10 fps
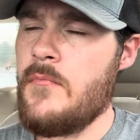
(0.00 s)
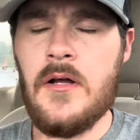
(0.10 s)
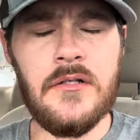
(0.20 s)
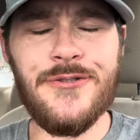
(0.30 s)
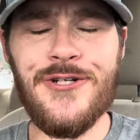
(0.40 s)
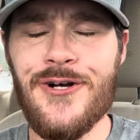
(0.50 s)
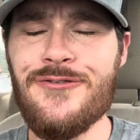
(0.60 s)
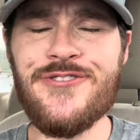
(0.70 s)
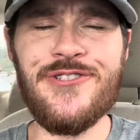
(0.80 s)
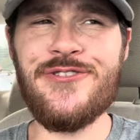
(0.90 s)
The soda
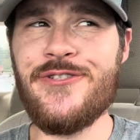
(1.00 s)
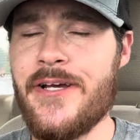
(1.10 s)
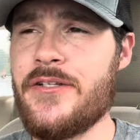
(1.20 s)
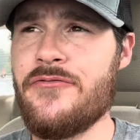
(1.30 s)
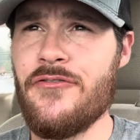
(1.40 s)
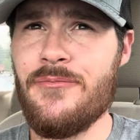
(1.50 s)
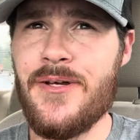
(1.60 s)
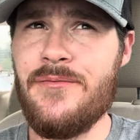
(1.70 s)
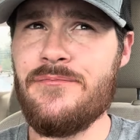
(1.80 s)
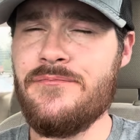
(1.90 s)
was a six for
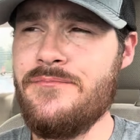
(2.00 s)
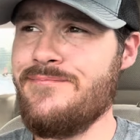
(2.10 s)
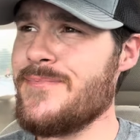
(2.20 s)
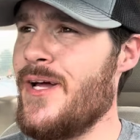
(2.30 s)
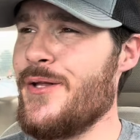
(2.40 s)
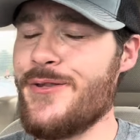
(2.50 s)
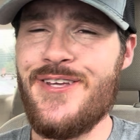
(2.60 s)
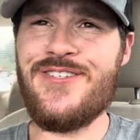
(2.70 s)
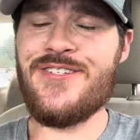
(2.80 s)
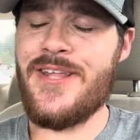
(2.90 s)
me.
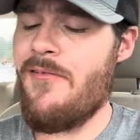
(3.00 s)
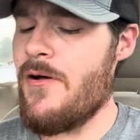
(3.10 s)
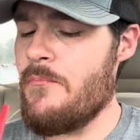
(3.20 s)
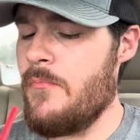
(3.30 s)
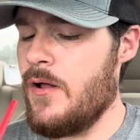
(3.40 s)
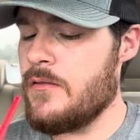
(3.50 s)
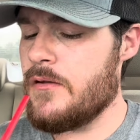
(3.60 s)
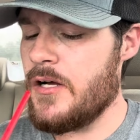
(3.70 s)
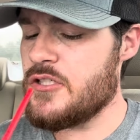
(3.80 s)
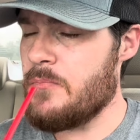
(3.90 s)
This is definitely a
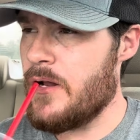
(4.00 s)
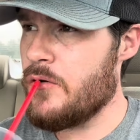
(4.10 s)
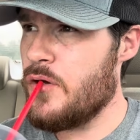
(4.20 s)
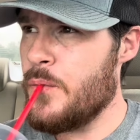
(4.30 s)
touch better.